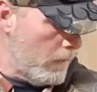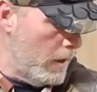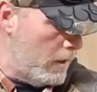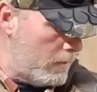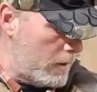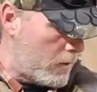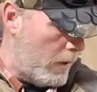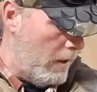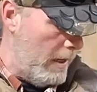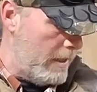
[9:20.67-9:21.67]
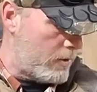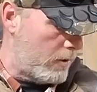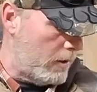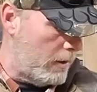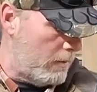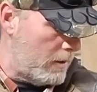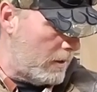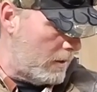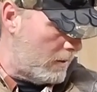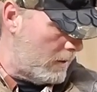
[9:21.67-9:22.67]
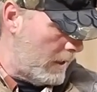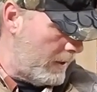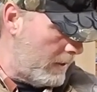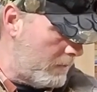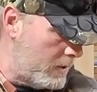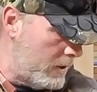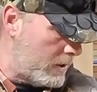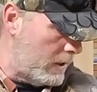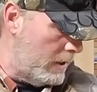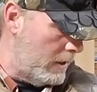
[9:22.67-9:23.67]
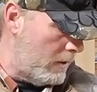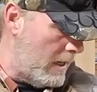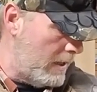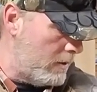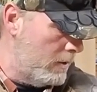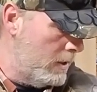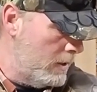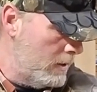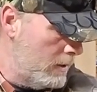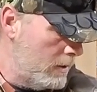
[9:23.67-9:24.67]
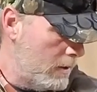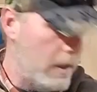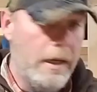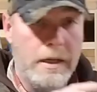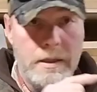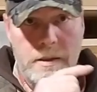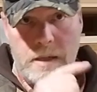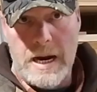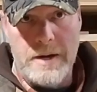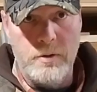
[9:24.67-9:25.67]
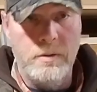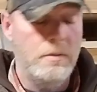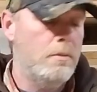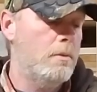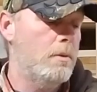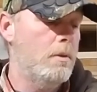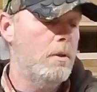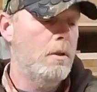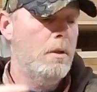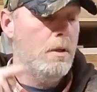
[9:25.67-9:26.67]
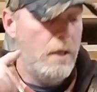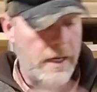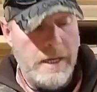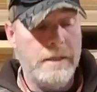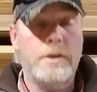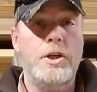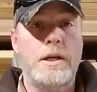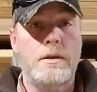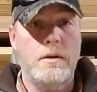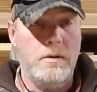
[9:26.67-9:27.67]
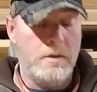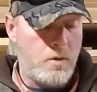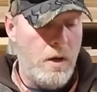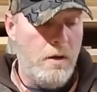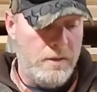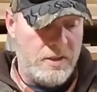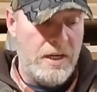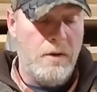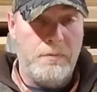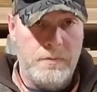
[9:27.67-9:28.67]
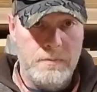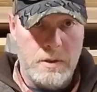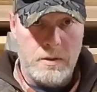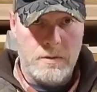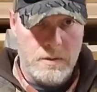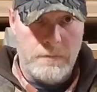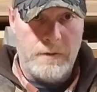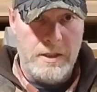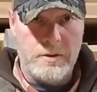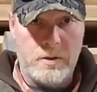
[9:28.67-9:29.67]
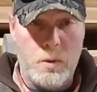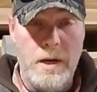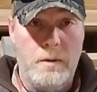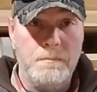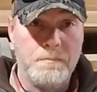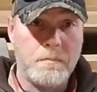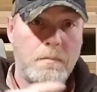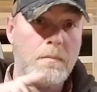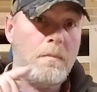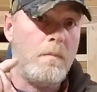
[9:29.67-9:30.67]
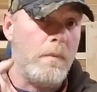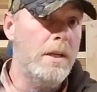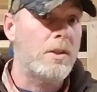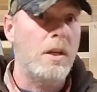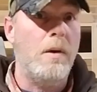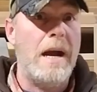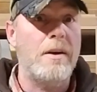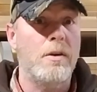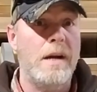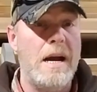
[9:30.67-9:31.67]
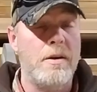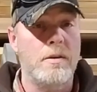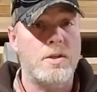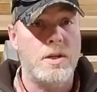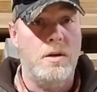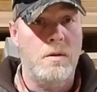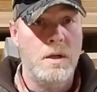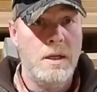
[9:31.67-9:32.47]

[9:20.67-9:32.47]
you know, the quail eggs are, are I think, was just a little higher in iron, and the chick or the quail itself, the the flesh of the quail, is a little higher in iron. So,